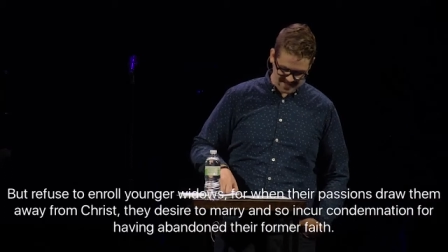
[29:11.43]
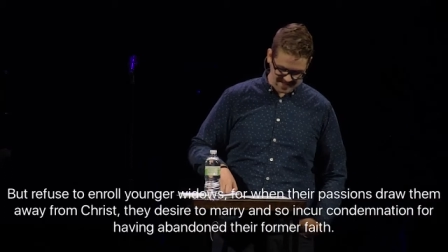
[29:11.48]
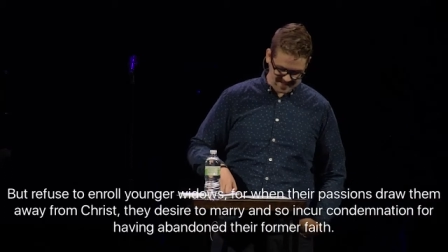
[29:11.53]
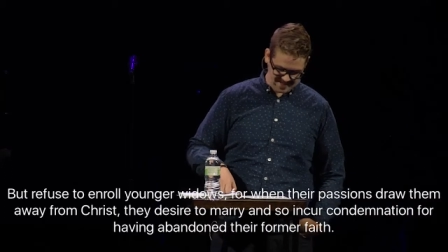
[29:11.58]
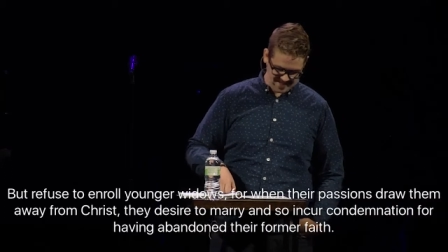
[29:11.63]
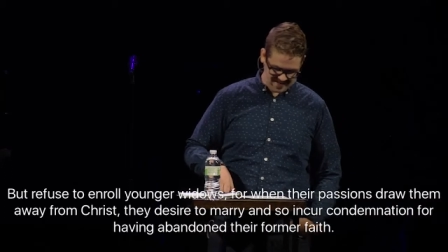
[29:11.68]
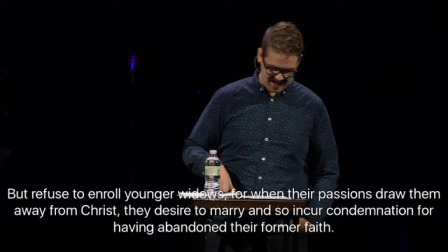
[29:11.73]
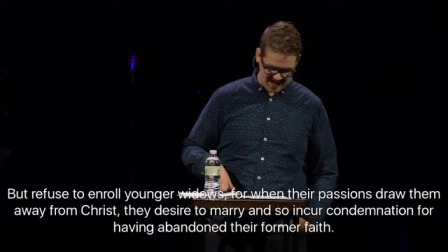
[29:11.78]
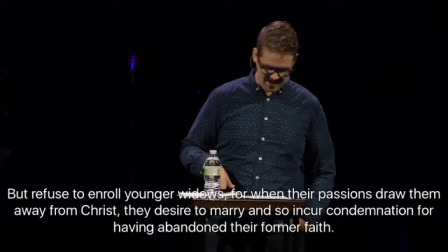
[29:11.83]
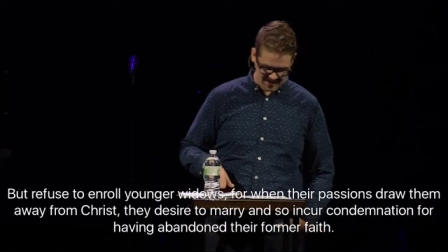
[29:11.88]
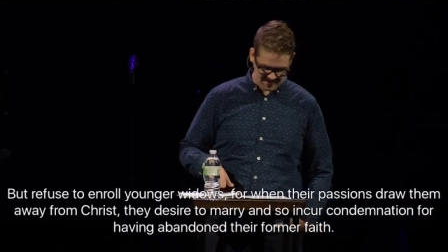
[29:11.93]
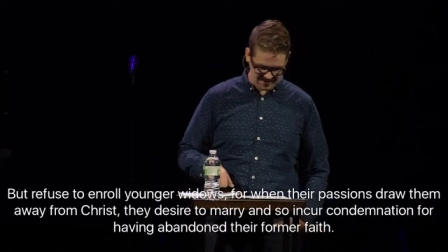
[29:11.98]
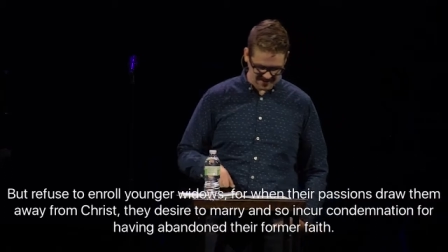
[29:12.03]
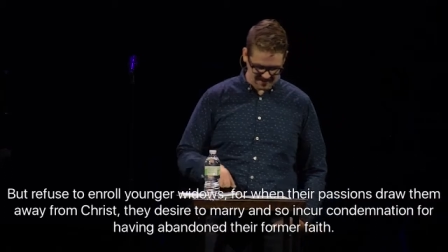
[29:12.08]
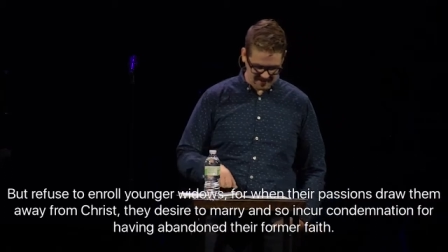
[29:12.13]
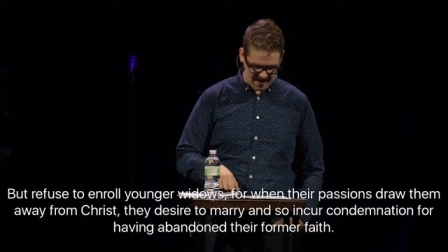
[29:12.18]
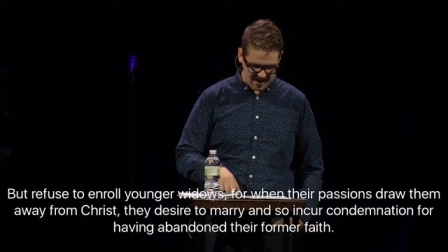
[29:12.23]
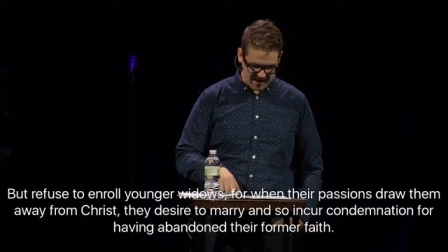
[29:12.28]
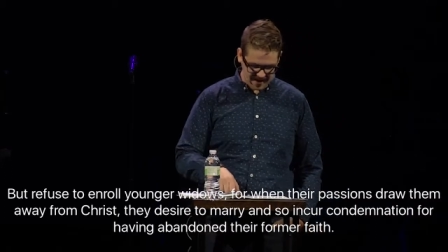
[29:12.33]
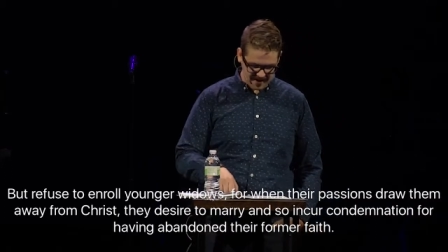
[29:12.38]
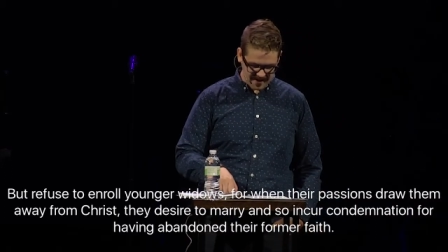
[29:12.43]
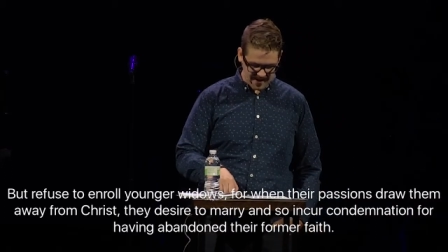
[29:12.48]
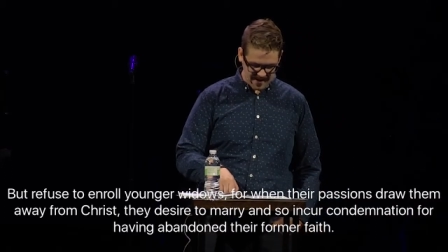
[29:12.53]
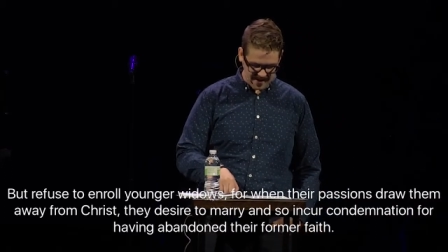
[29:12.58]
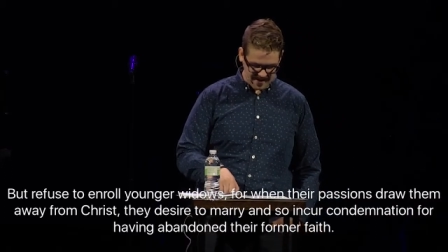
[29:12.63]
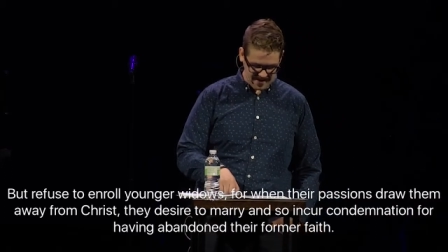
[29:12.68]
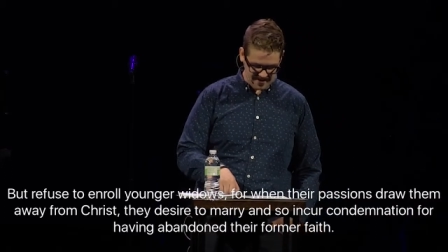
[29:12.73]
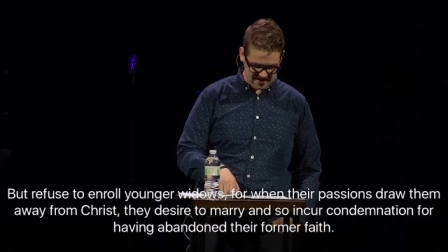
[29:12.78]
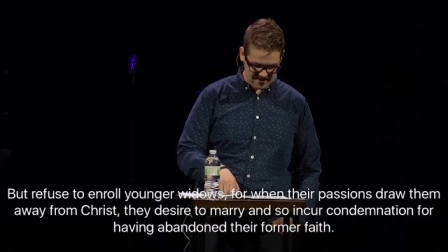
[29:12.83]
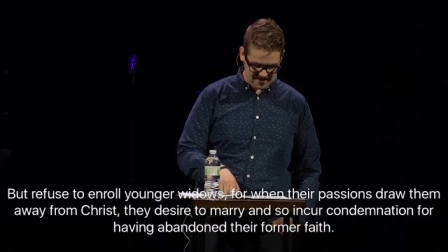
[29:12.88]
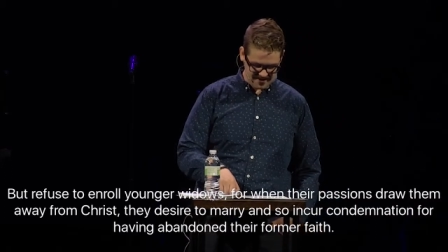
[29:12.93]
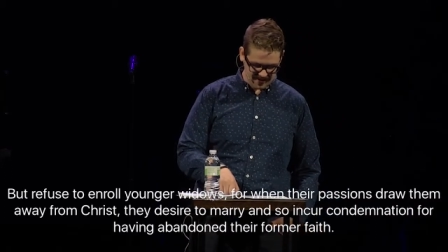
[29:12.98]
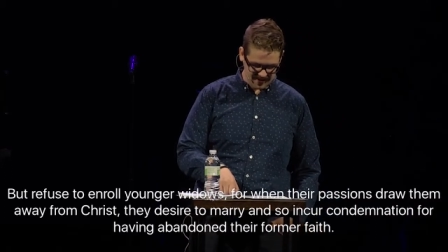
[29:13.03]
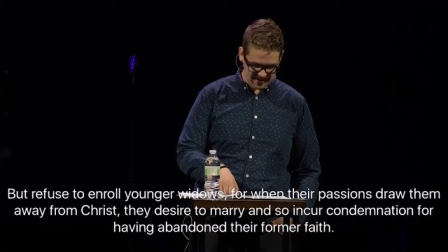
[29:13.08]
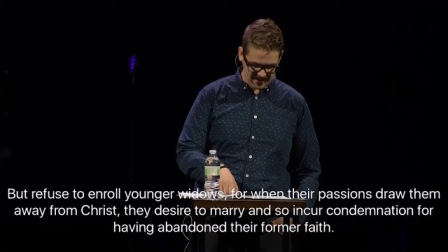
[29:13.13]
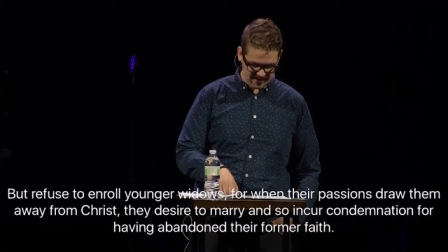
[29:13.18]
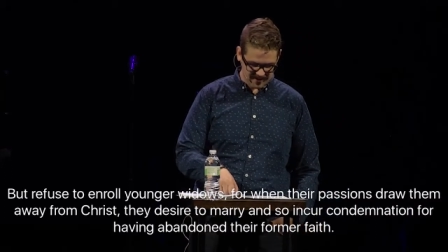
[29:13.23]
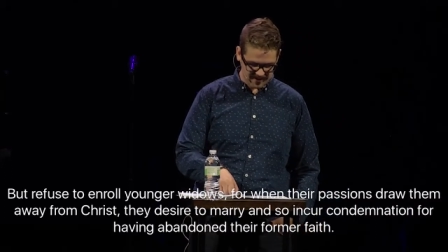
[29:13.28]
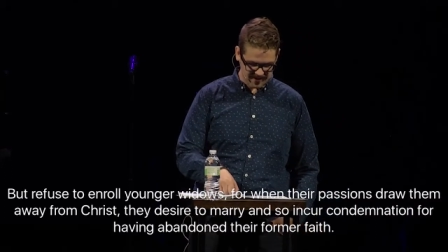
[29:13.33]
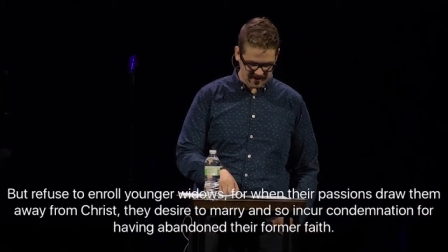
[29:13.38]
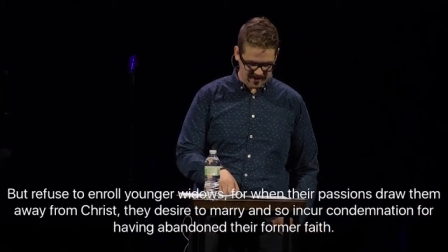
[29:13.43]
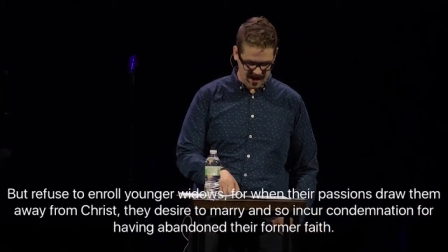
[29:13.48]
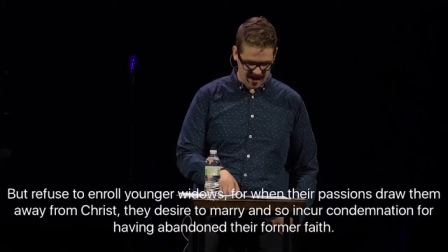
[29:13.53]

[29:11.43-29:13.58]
they desire to marry and so incur